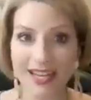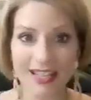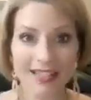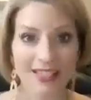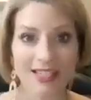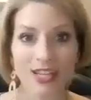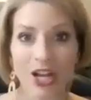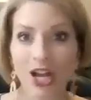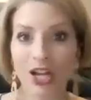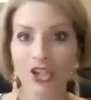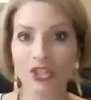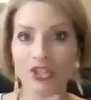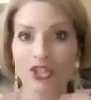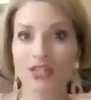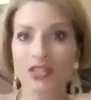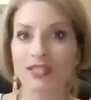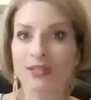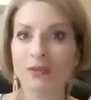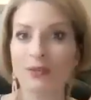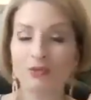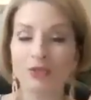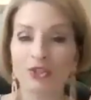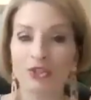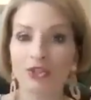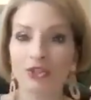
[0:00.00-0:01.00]
It's not
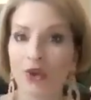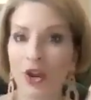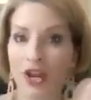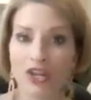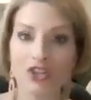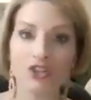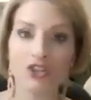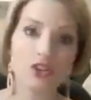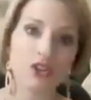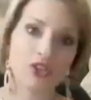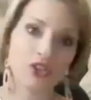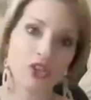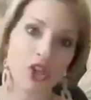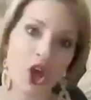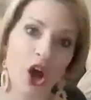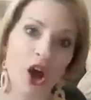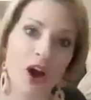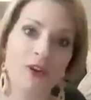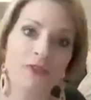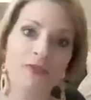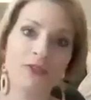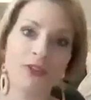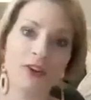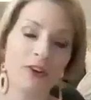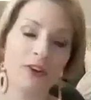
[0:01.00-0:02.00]
just some strangers
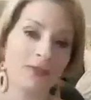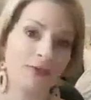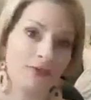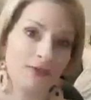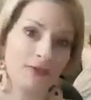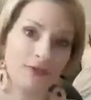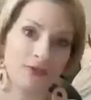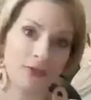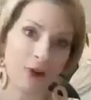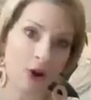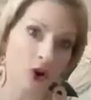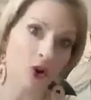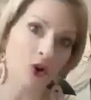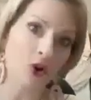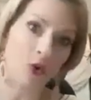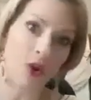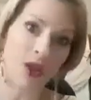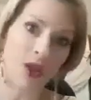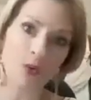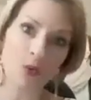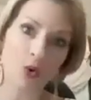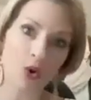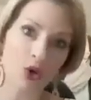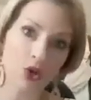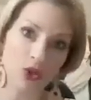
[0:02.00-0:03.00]
off in a
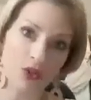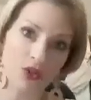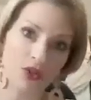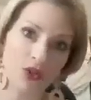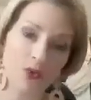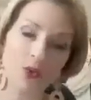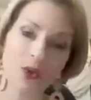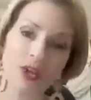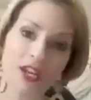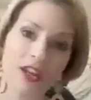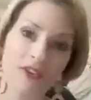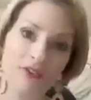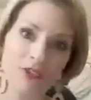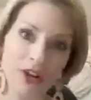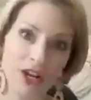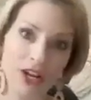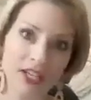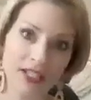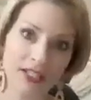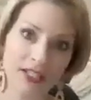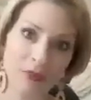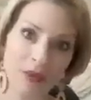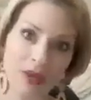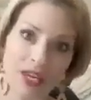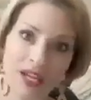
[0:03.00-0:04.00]
faraway world that we never
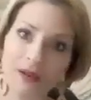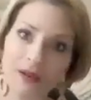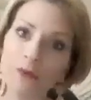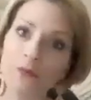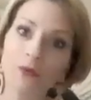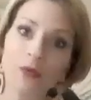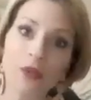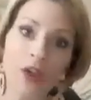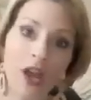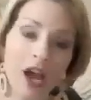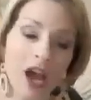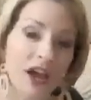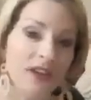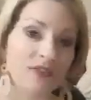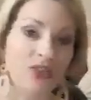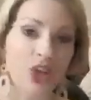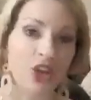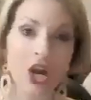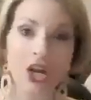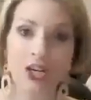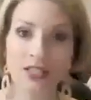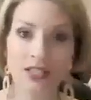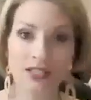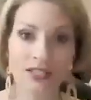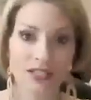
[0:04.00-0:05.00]
get to meet. I've
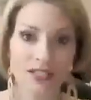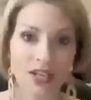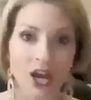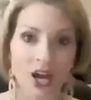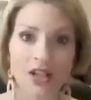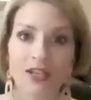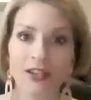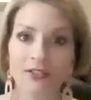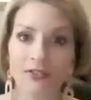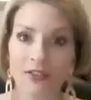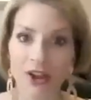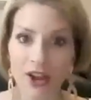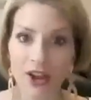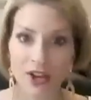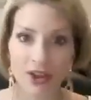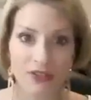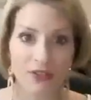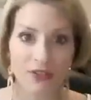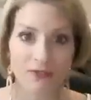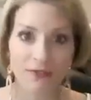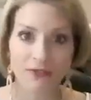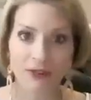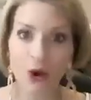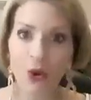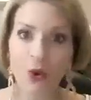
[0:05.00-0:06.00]
talked to Scott Levine
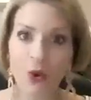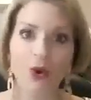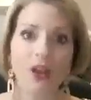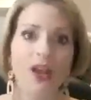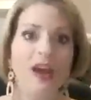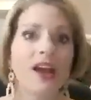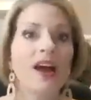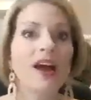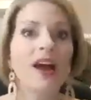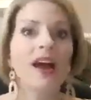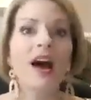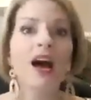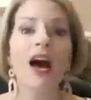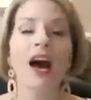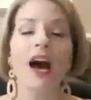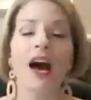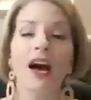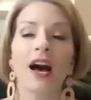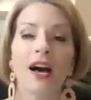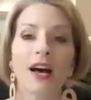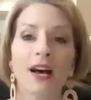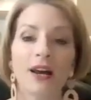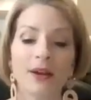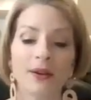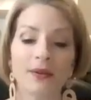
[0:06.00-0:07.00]
on the phone.
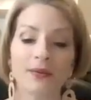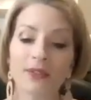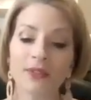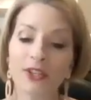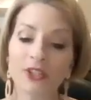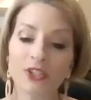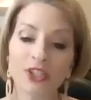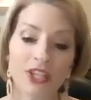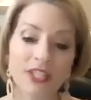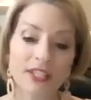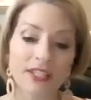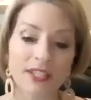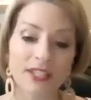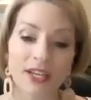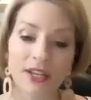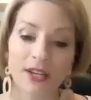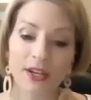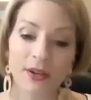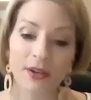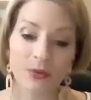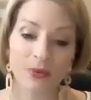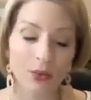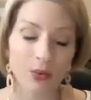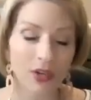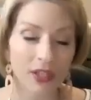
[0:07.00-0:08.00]
They're just
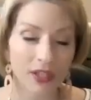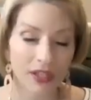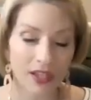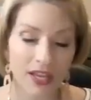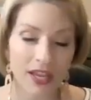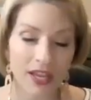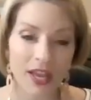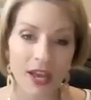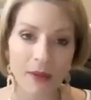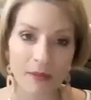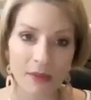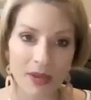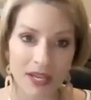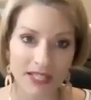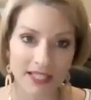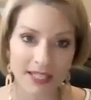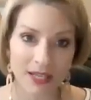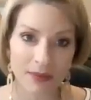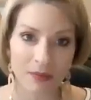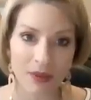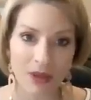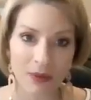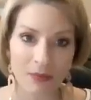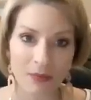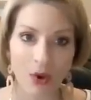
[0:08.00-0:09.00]
really
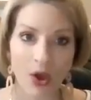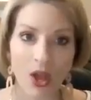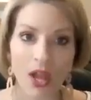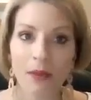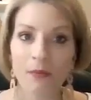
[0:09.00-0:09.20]
amazing people.